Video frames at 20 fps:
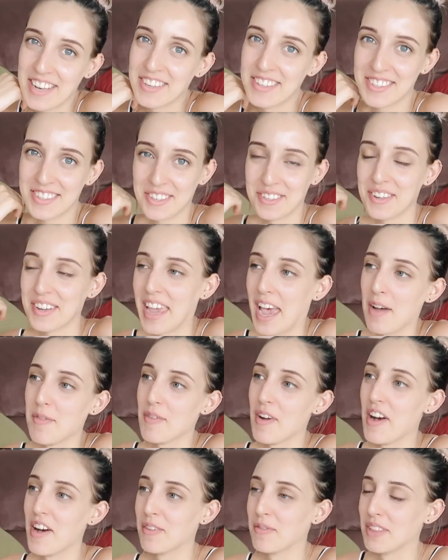I just turned the
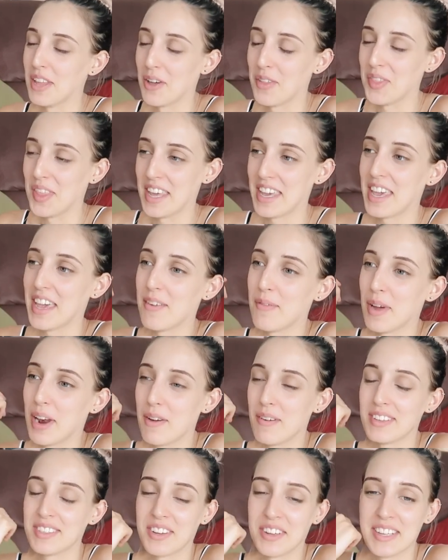camera on without thinking what
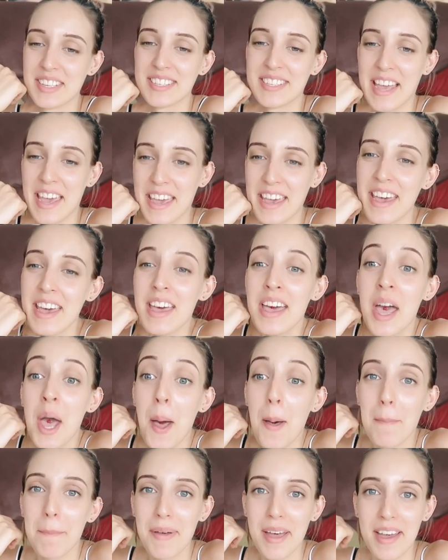I was gonna say.
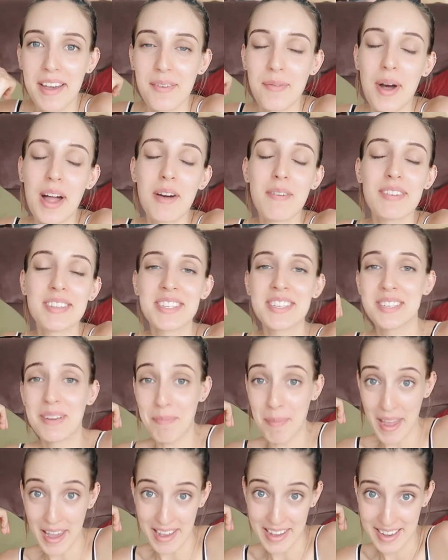But while I was in
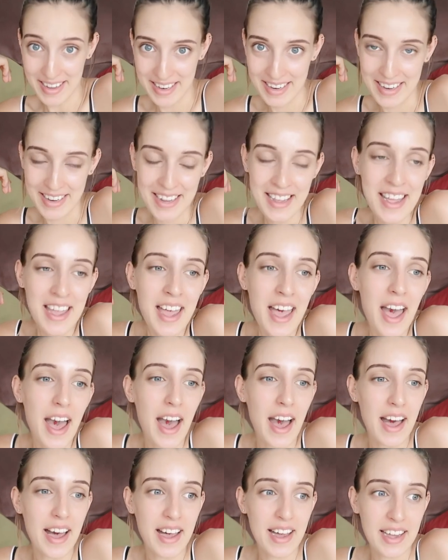Japan,
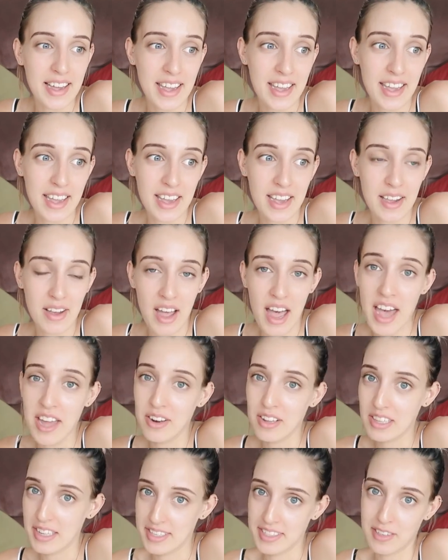I
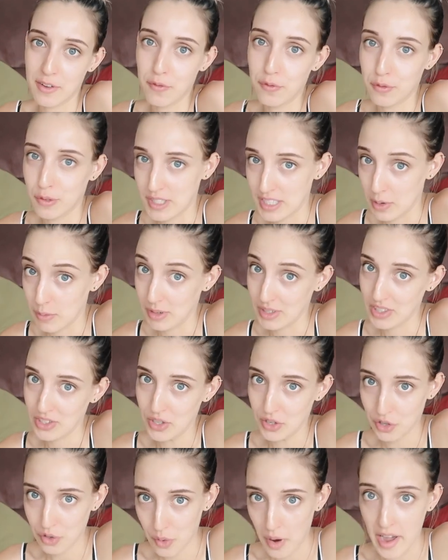had a list of foods I
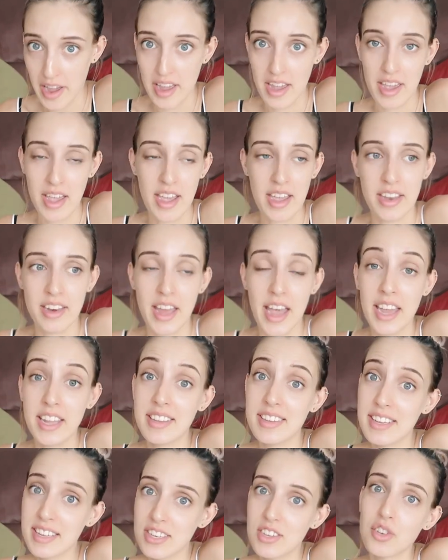wanted to try, and
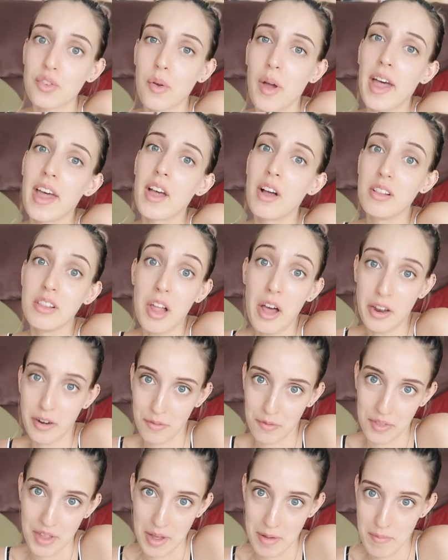I did try a lot
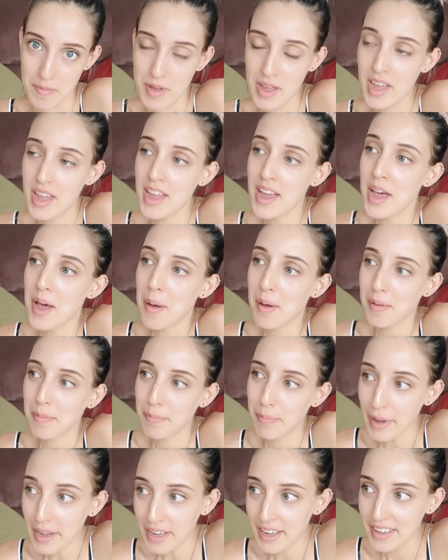of them,
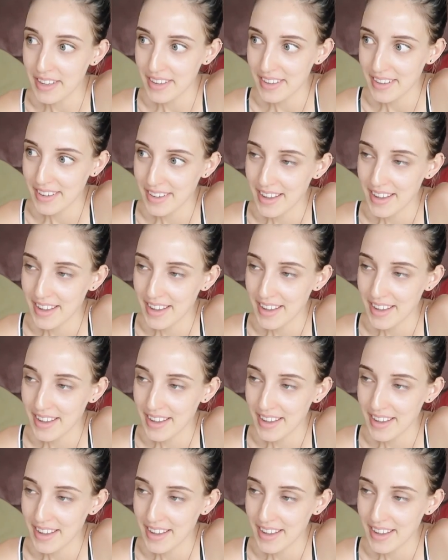but